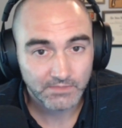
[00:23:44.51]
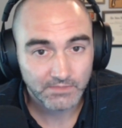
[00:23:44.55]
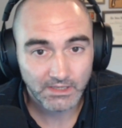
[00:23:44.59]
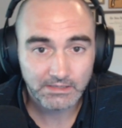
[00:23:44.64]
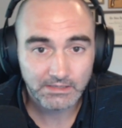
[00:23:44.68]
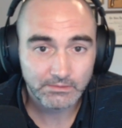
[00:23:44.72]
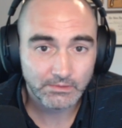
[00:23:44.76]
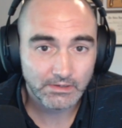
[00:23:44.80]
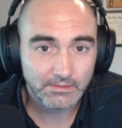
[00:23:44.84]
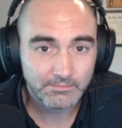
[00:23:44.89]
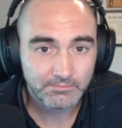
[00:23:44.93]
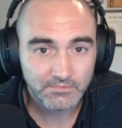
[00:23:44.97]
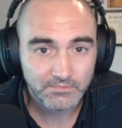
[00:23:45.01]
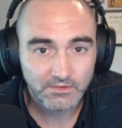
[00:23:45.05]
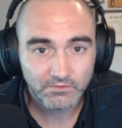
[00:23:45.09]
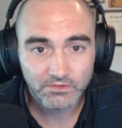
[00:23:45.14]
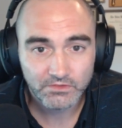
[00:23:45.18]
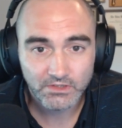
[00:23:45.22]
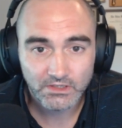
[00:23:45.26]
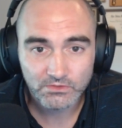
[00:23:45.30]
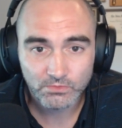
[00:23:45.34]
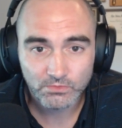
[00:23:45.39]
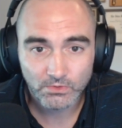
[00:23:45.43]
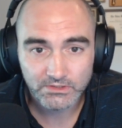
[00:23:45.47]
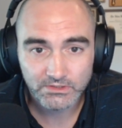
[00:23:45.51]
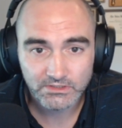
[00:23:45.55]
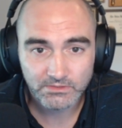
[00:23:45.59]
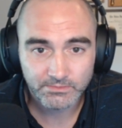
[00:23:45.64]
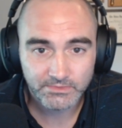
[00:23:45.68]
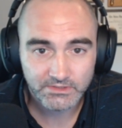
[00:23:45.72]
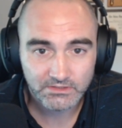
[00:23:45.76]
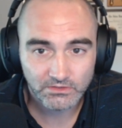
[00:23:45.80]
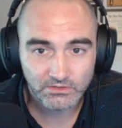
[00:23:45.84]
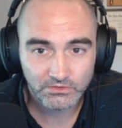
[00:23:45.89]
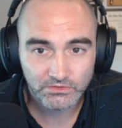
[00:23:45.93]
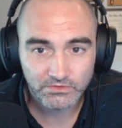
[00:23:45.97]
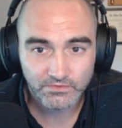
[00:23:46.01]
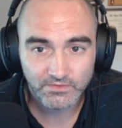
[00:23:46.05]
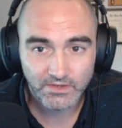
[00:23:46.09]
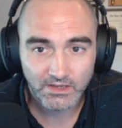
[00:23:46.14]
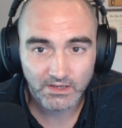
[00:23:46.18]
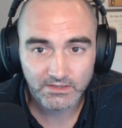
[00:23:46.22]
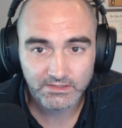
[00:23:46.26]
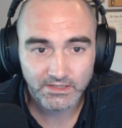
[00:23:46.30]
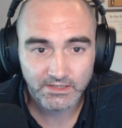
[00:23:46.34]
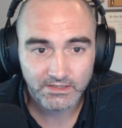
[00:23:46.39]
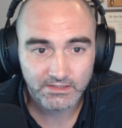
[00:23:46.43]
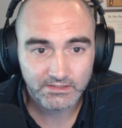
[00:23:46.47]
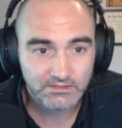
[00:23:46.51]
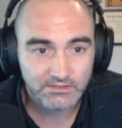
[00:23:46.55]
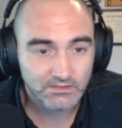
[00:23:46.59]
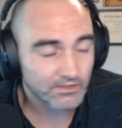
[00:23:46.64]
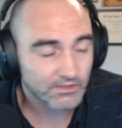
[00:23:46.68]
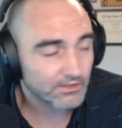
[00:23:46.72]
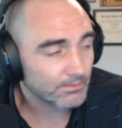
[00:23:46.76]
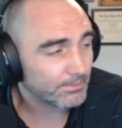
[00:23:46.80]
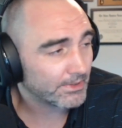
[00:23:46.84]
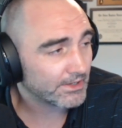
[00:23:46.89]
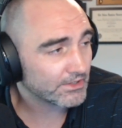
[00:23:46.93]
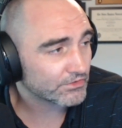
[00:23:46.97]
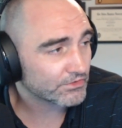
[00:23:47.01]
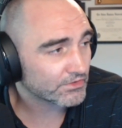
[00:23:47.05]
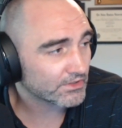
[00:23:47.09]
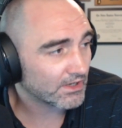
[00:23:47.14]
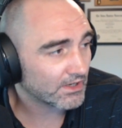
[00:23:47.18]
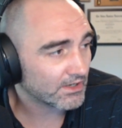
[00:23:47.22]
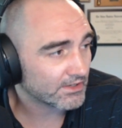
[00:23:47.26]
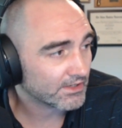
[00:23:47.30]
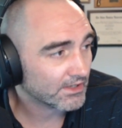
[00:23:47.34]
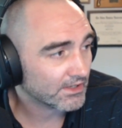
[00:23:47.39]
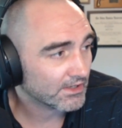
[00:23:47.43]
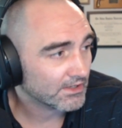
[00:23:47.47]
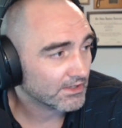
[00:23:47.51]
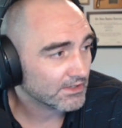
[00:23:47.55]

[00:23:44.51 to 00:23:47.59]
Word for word: Anyway, if you guys want some exclusive content, it's on the Patreon.